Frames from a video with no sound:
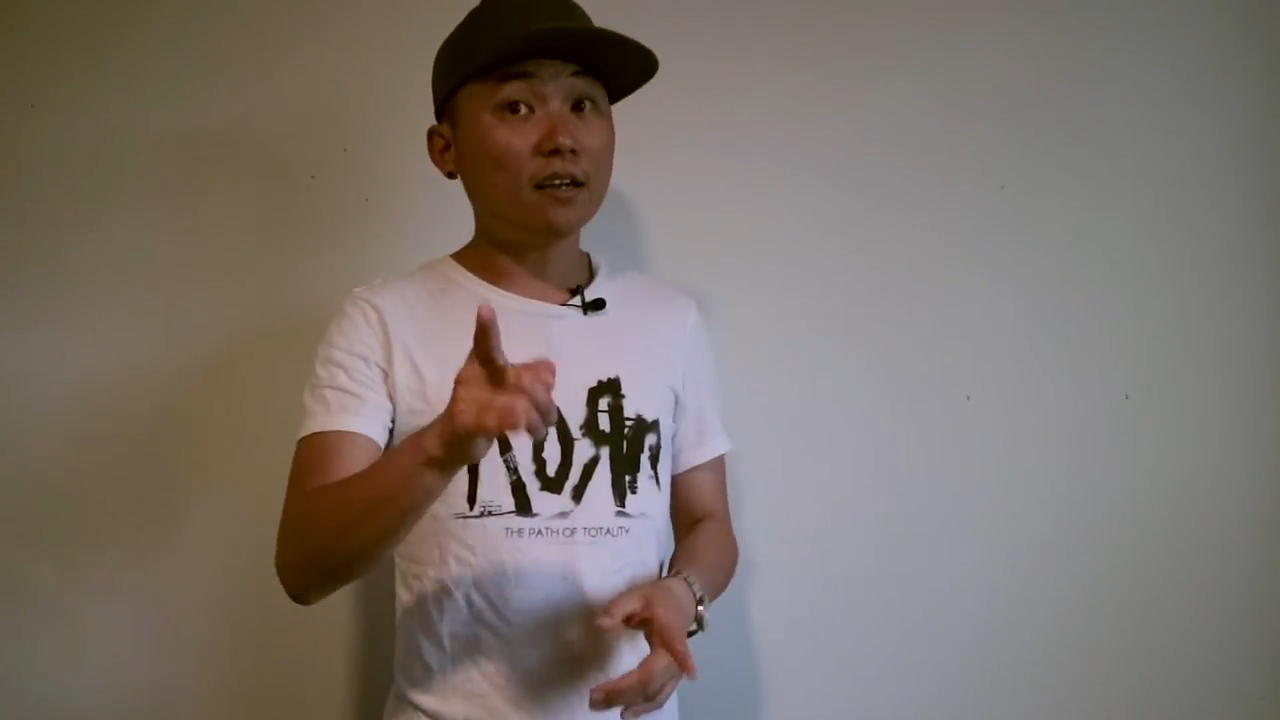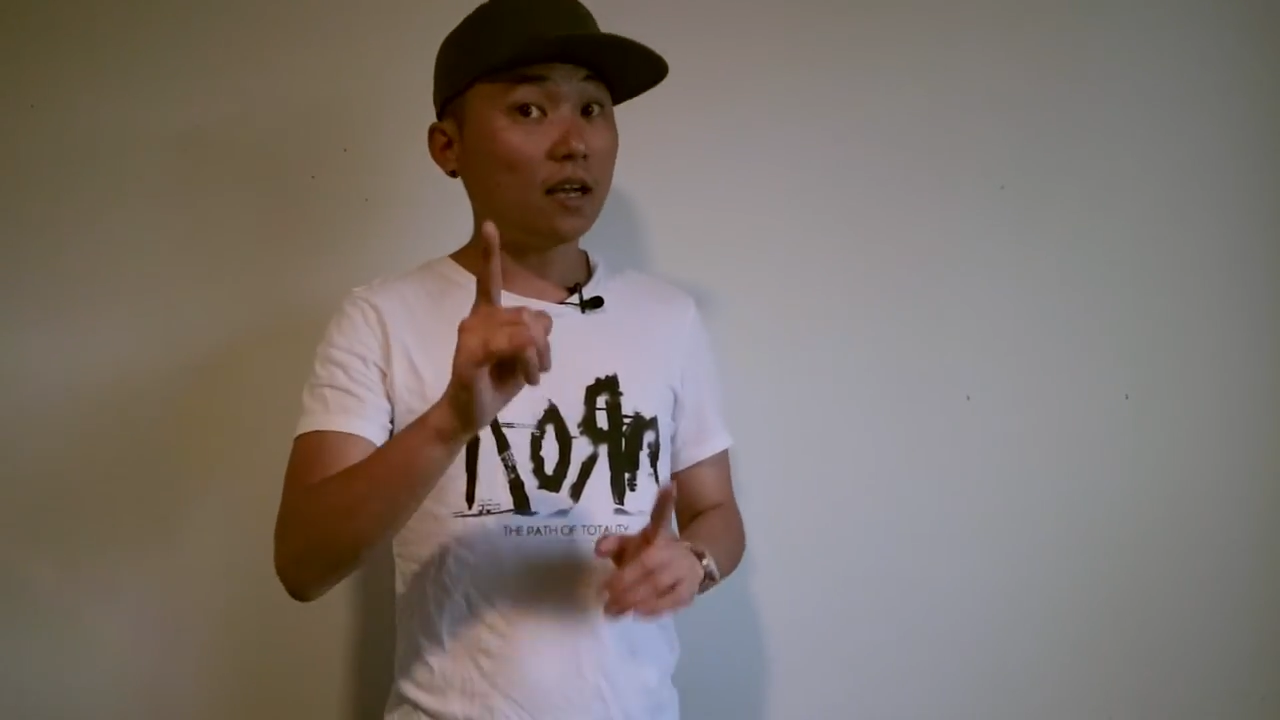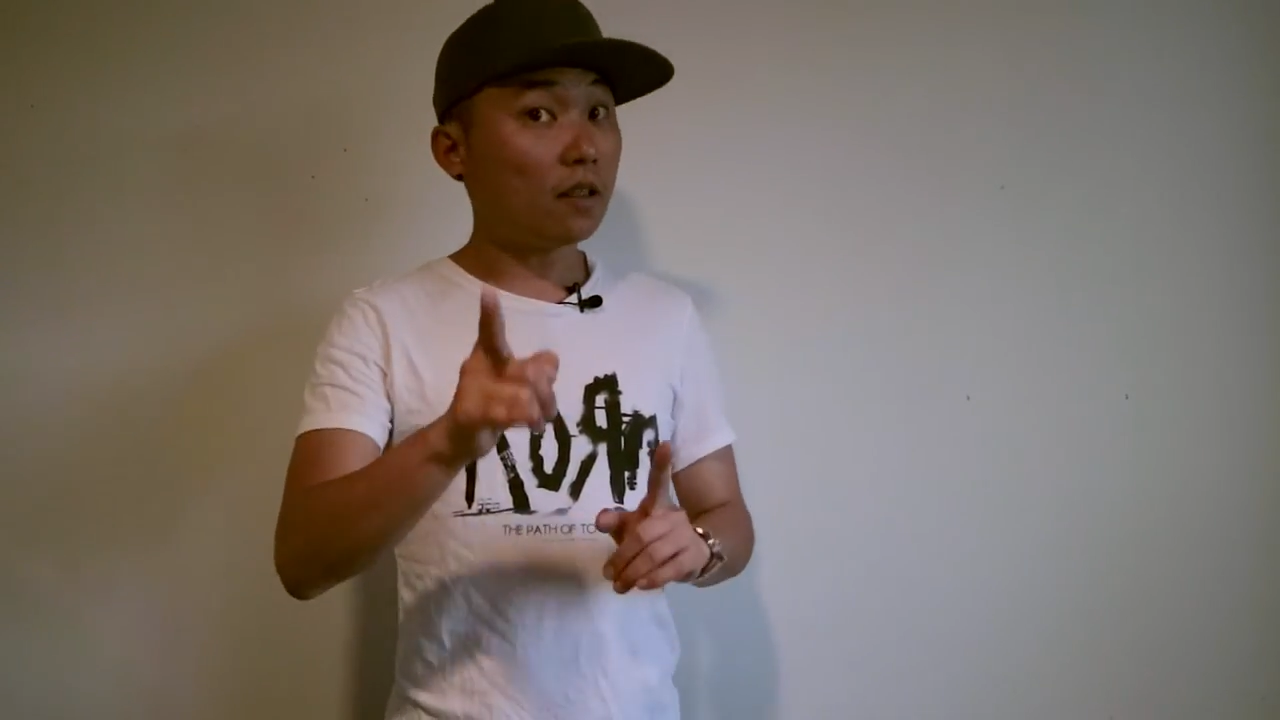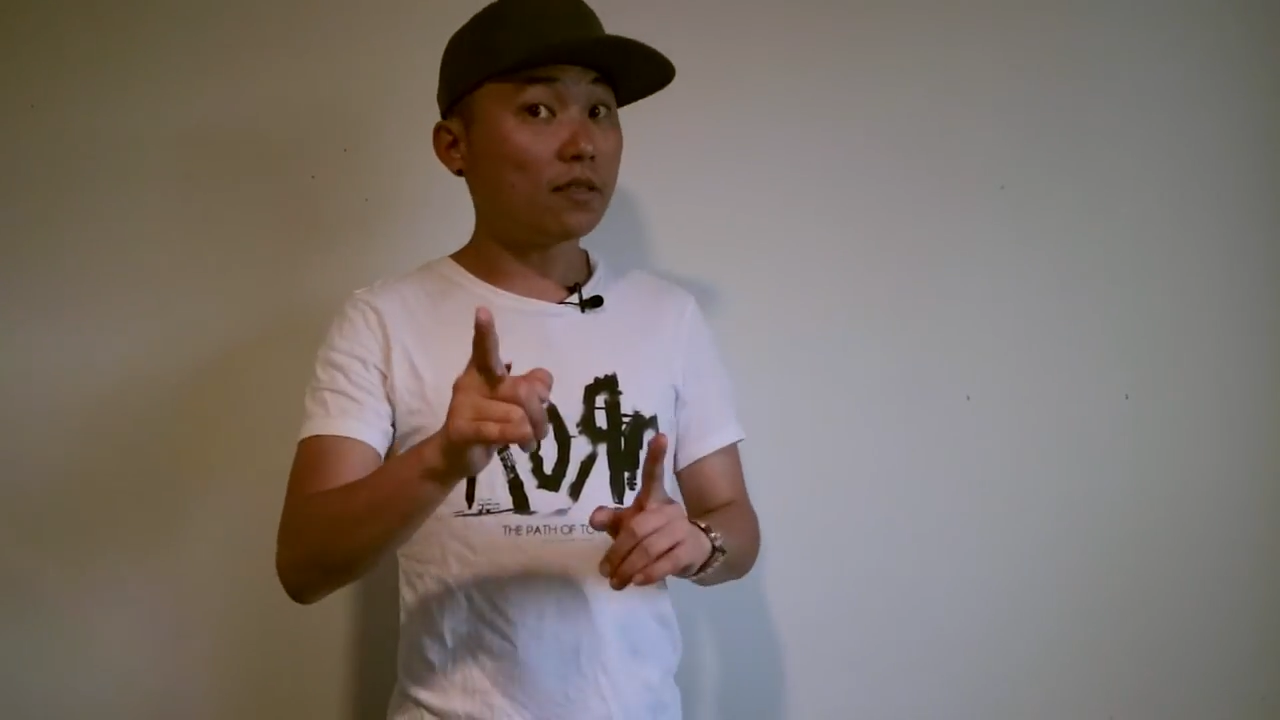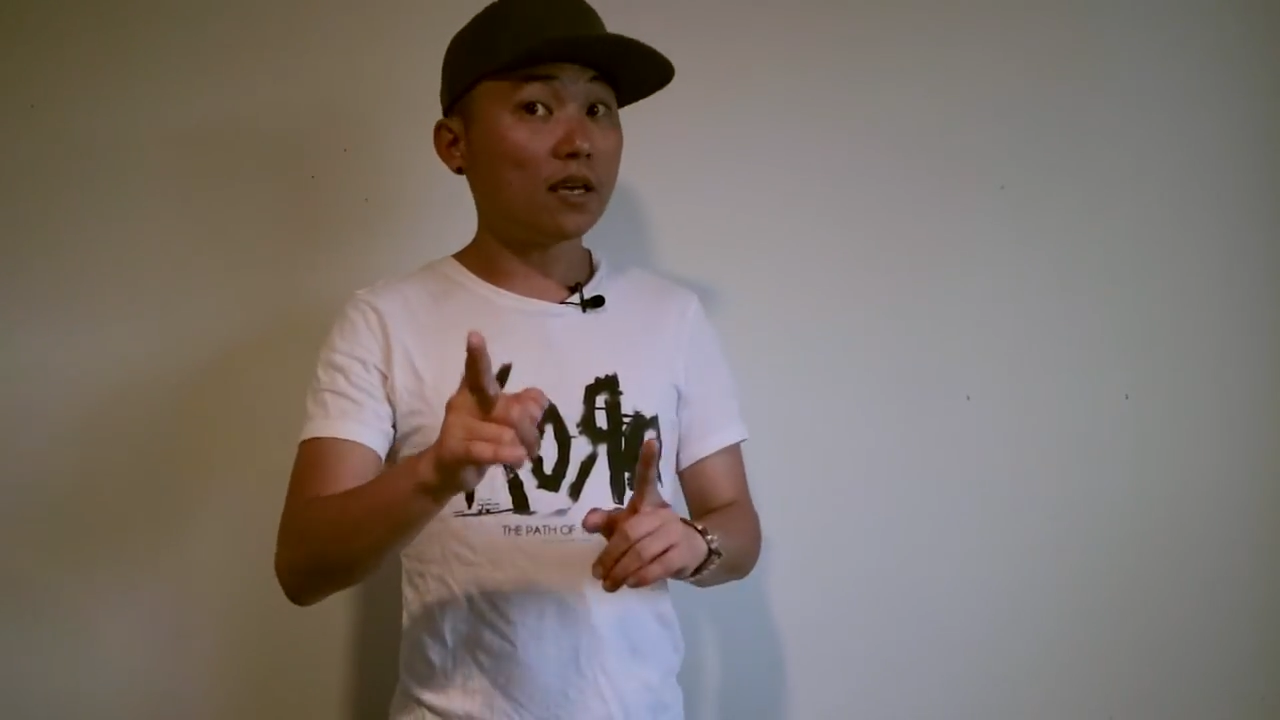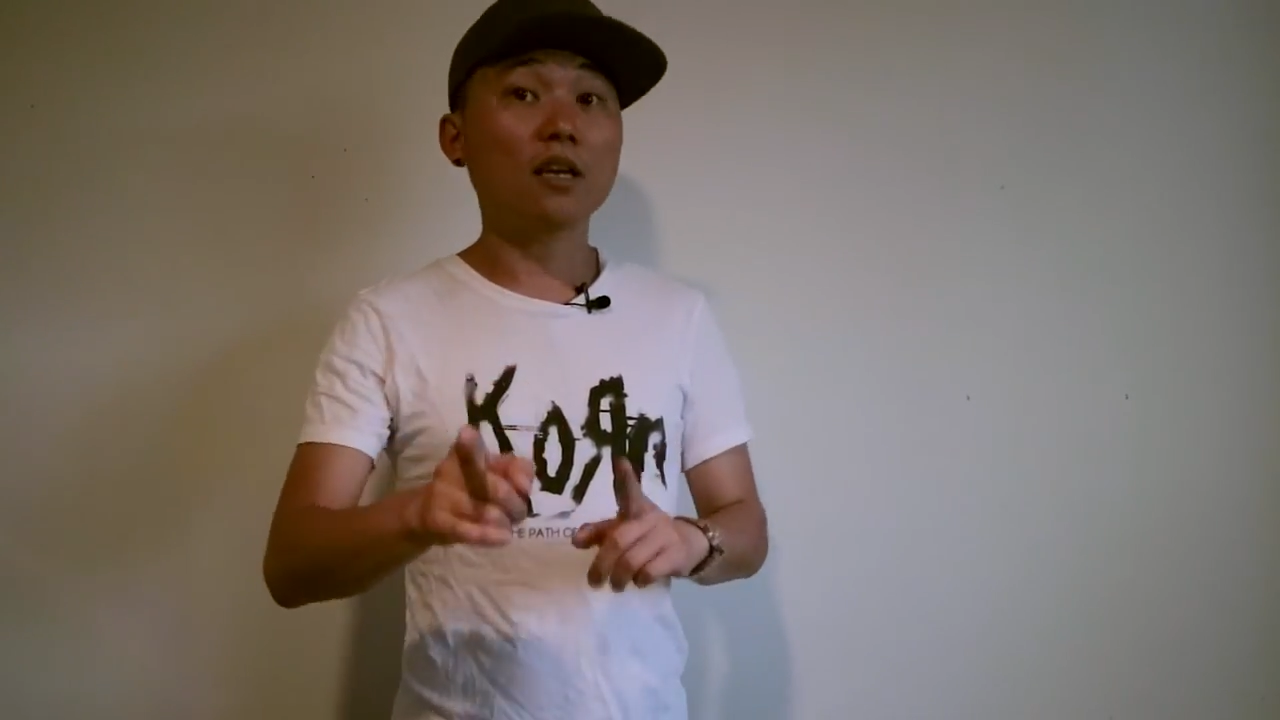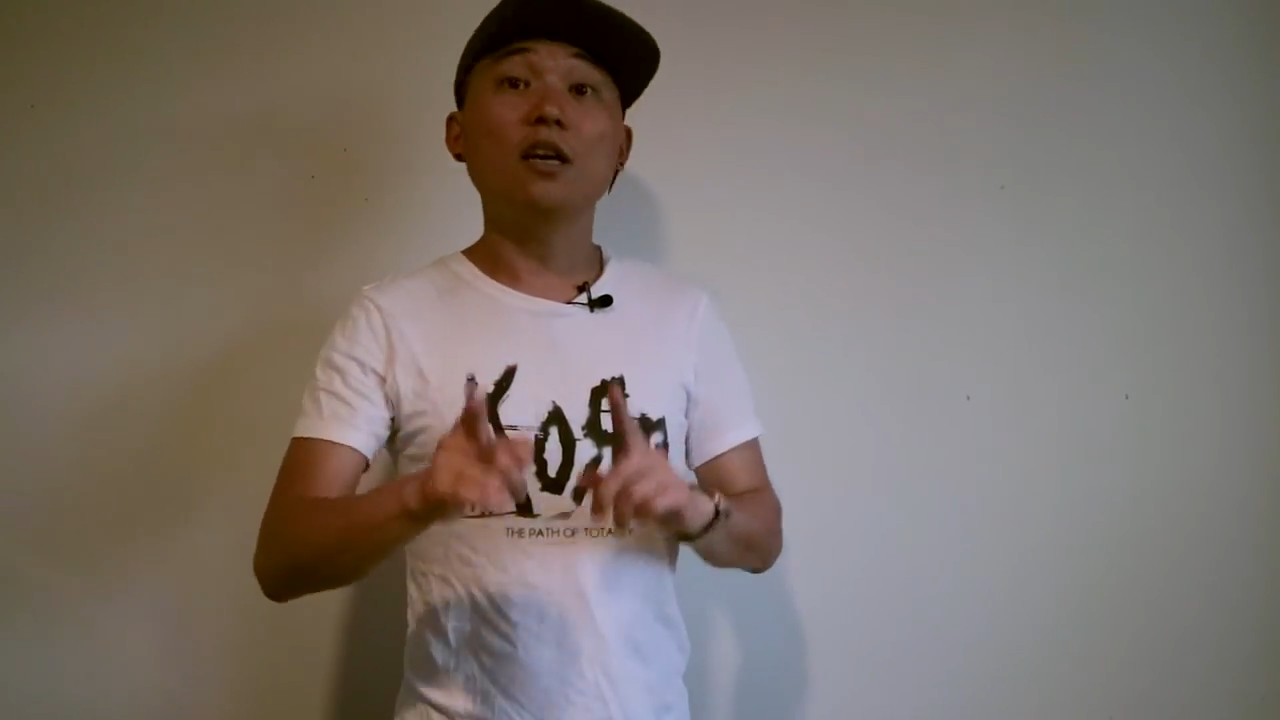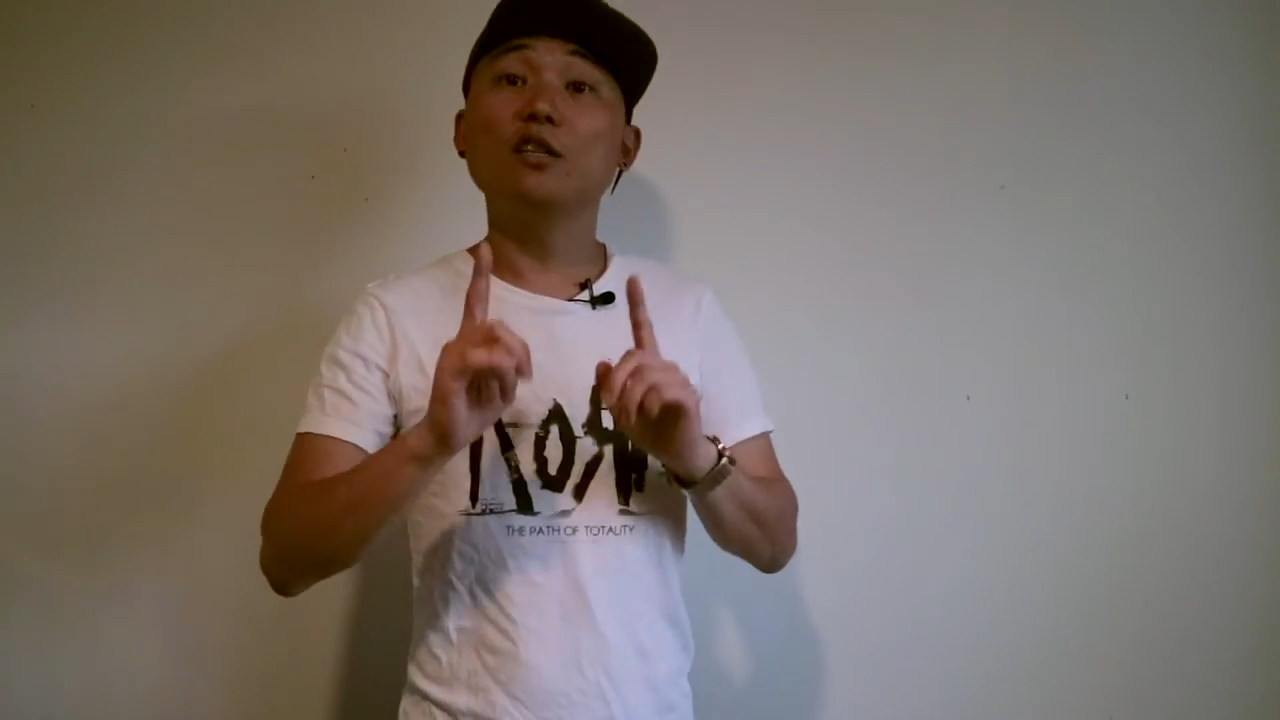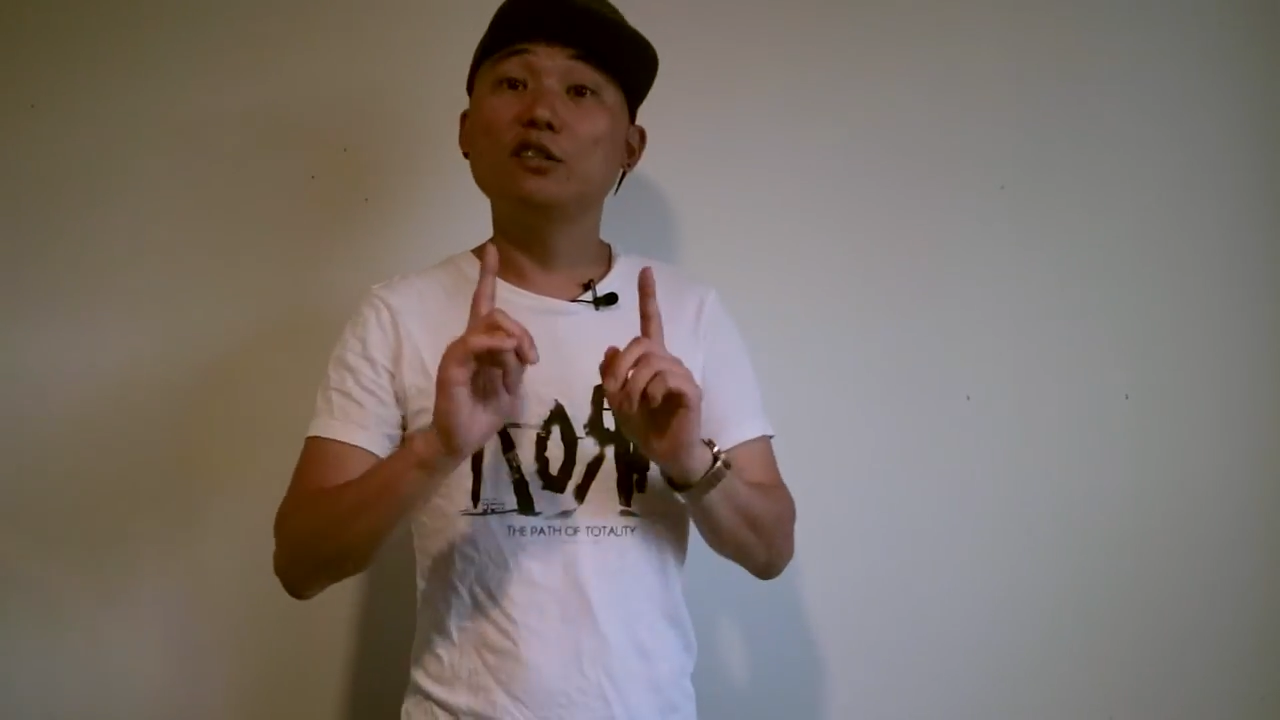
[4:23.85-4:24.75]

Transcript: another thing,